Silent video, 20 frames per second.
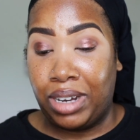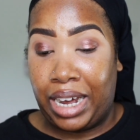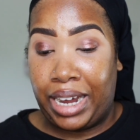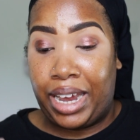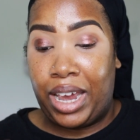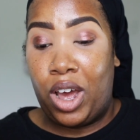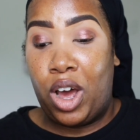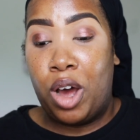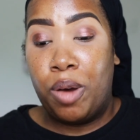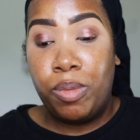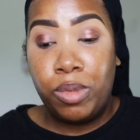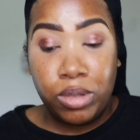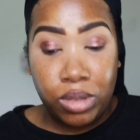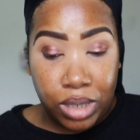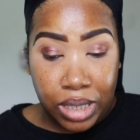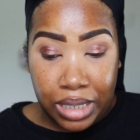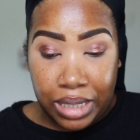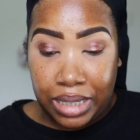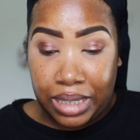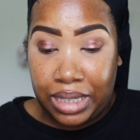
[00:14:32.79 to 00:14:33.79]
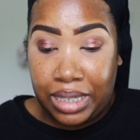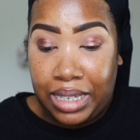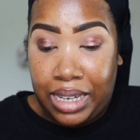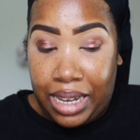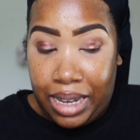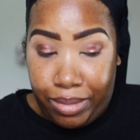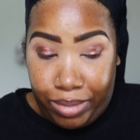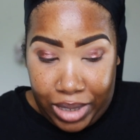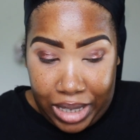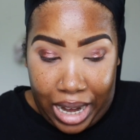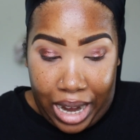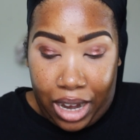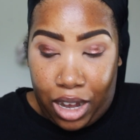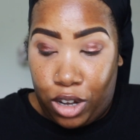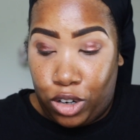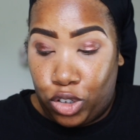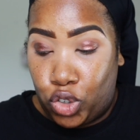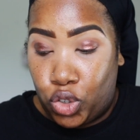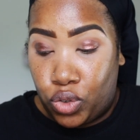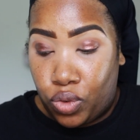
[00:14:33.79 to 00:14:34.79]
Like, it almost seems like
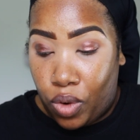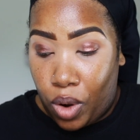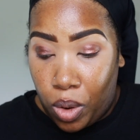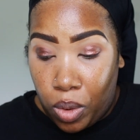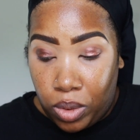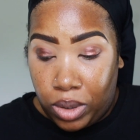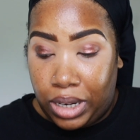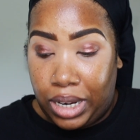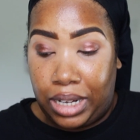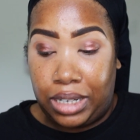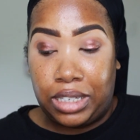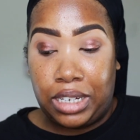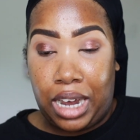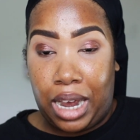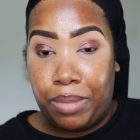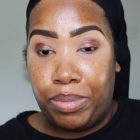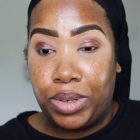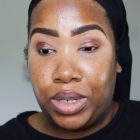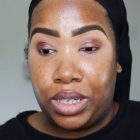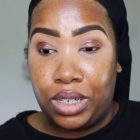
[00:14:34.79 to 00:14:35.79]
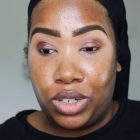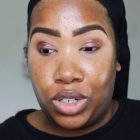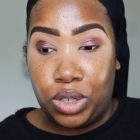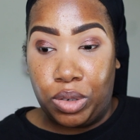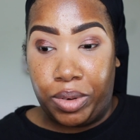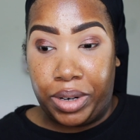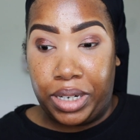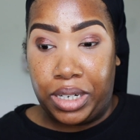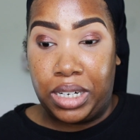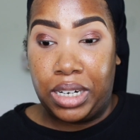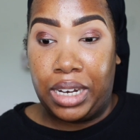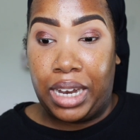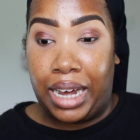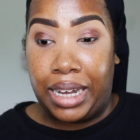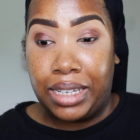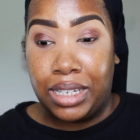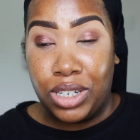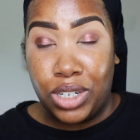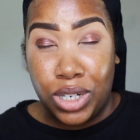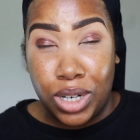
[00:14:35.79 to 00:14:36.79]
a trolling type of situation.
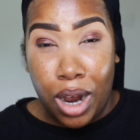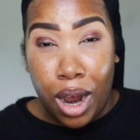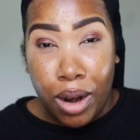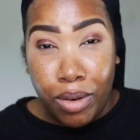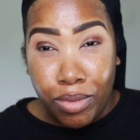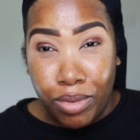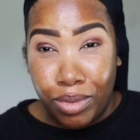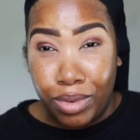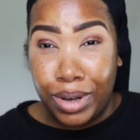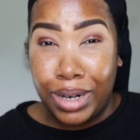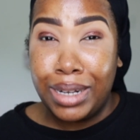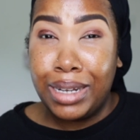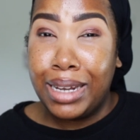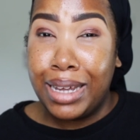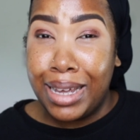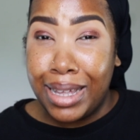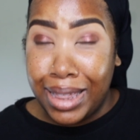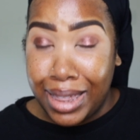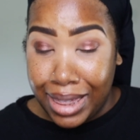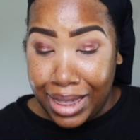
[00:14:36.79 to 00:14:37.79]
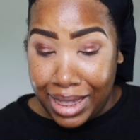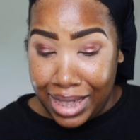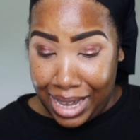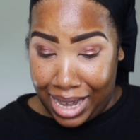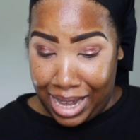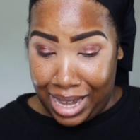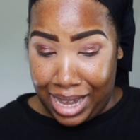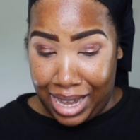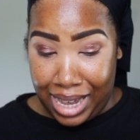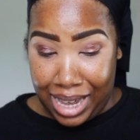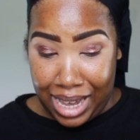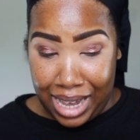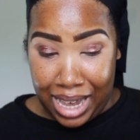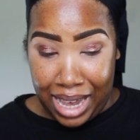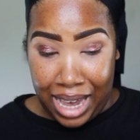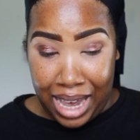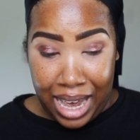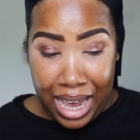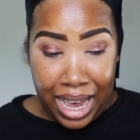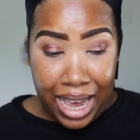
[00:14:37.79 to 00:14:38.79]
Like, did y'all really think
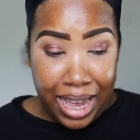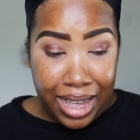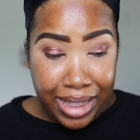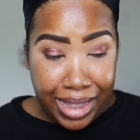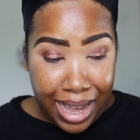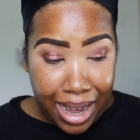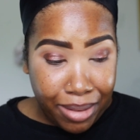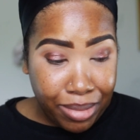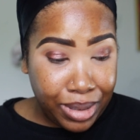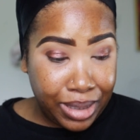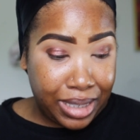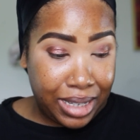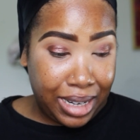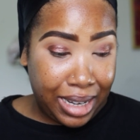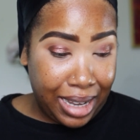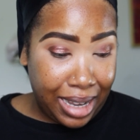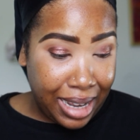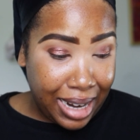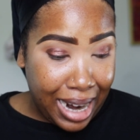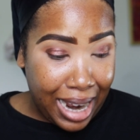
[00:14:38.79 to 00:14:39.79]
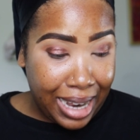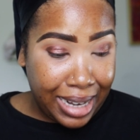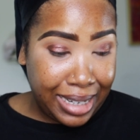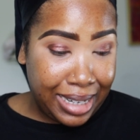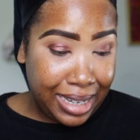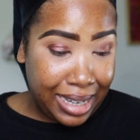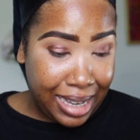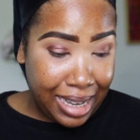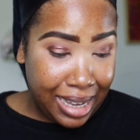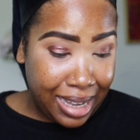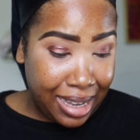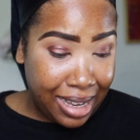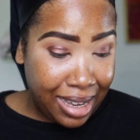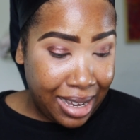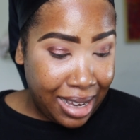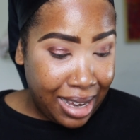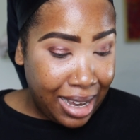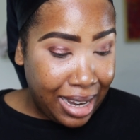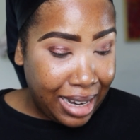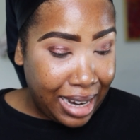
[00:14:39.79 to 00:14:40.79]
that was a good idea?
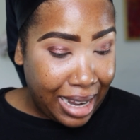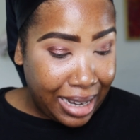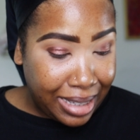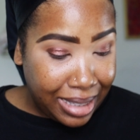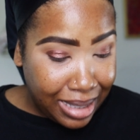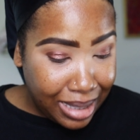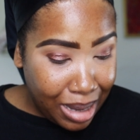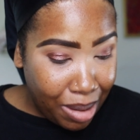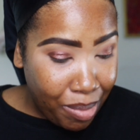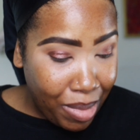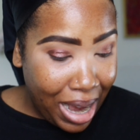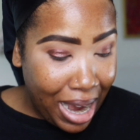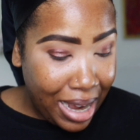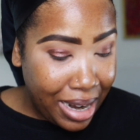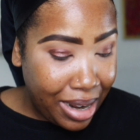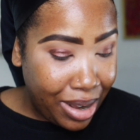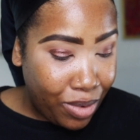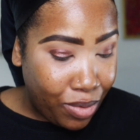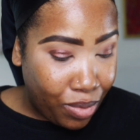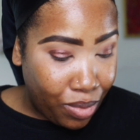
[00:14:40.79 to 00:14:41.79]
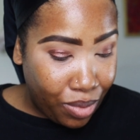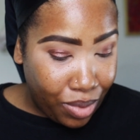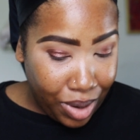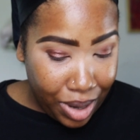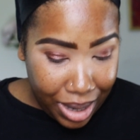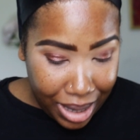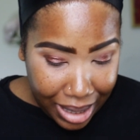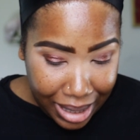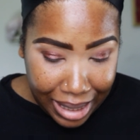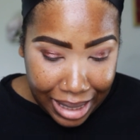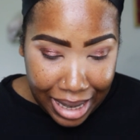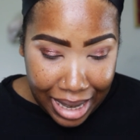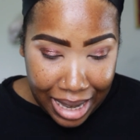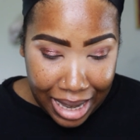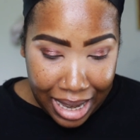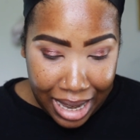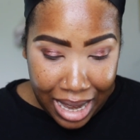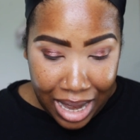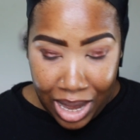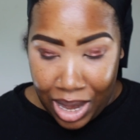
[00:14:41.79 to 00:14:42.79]
Like, somebody
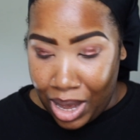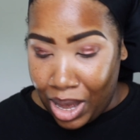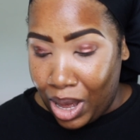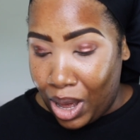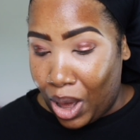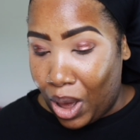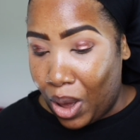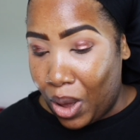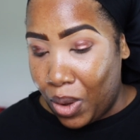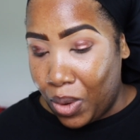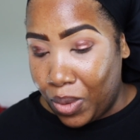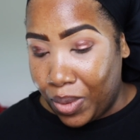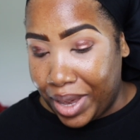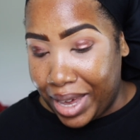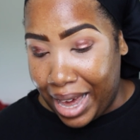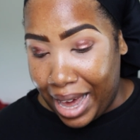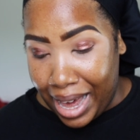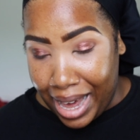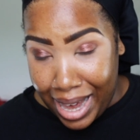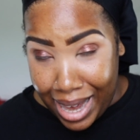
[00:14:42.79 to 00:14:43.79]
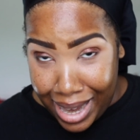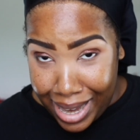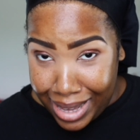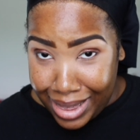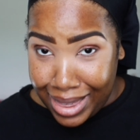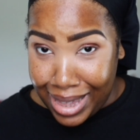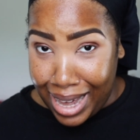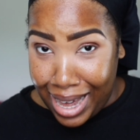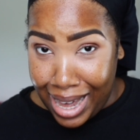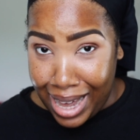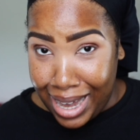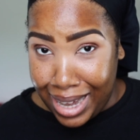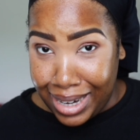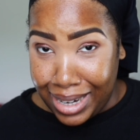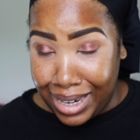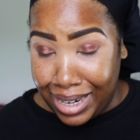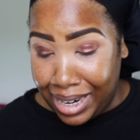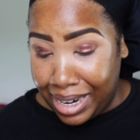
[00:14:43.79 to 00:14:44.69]
really okayed that?